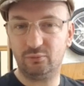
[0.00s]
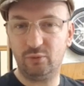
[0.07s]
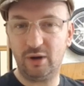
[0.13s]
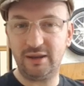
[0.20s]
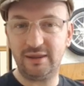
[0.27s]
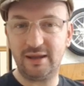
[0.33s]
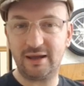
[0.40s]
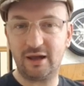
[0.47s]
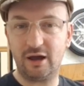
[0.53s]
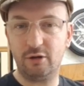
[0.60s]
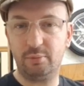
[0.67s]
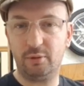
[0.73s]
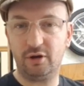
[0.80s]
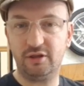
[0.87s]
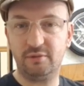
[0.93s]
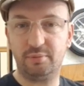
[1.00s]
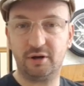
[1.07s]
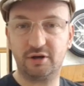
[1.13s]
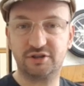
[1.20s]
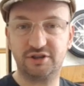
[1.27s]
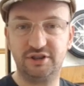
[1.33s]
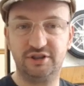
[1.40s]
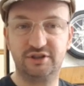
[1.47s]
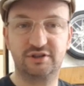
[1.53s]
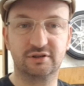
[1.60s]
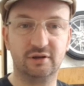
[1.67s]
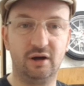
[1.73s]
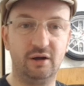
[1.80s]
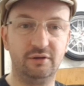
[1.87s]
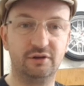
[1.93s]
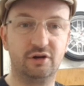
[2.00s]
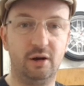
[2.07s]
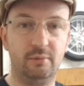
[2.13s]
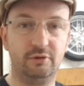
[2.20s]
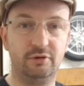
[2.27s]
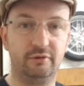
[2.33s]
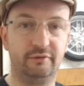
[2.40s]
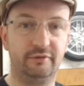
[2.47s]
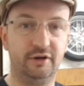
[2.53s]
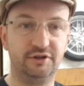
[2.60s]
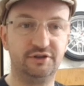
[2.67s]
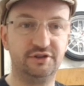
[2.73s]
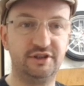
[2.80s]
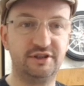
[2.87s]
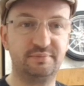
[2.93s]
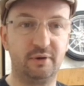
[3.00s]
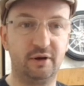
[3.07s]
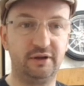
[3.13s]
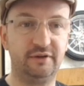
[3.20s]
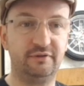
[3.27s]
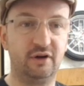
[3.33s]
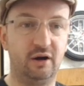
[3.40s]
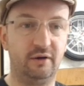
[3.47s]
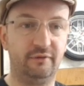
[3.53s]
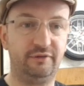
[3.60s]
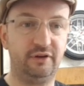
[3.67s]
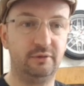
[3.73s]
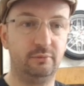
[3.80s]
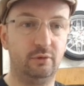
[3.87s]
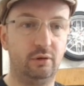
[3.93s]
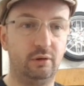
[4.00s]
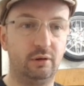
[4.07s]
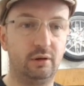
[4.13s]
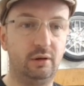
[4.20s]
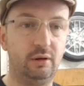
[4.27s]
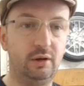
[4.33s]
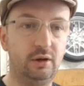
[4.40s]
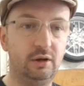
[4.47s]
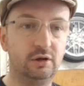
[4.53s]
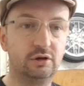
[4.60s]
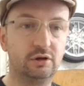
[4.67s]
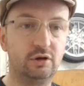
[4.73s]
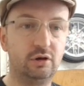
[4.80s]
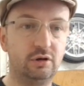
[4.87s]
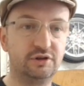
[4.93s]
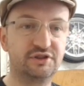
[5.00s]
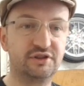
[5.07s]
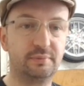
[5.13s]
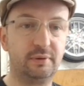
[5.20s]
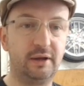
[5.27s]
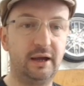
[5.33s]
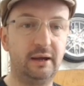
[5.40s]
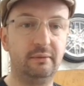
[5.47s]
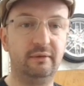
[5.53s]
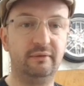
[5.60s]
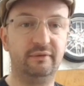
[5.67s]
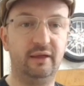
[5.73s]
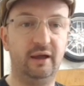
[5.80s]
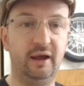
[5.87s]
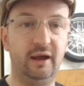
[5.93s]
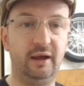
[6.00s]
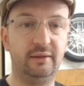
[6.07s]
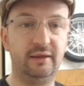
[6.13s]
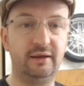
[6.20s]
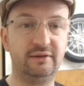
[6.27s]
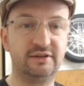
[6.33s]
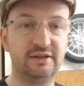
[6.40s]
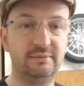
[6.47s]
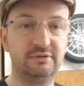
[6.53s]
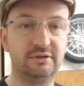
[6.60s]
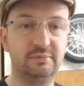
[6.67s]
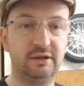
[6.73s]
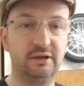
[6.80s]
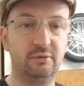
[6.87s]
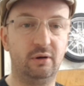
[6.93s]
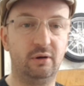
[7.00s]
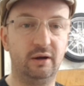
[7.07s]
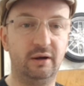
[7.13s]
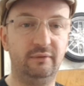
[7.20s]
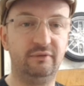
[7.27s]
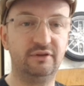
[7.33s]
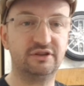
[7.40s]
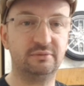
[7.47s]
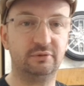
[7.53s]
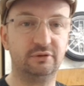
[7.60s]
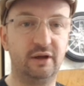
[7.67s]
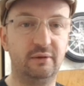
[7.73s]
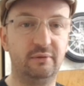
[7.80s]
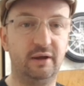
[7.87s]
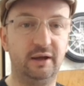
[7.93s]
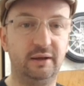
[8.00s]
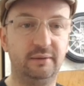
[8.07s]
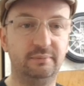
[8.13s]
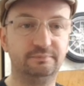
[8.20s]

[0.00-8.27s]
when they go by the boxes on the Commodore version, despite you've got a few more colours to play with there, they seem to be quite invisible, don't they?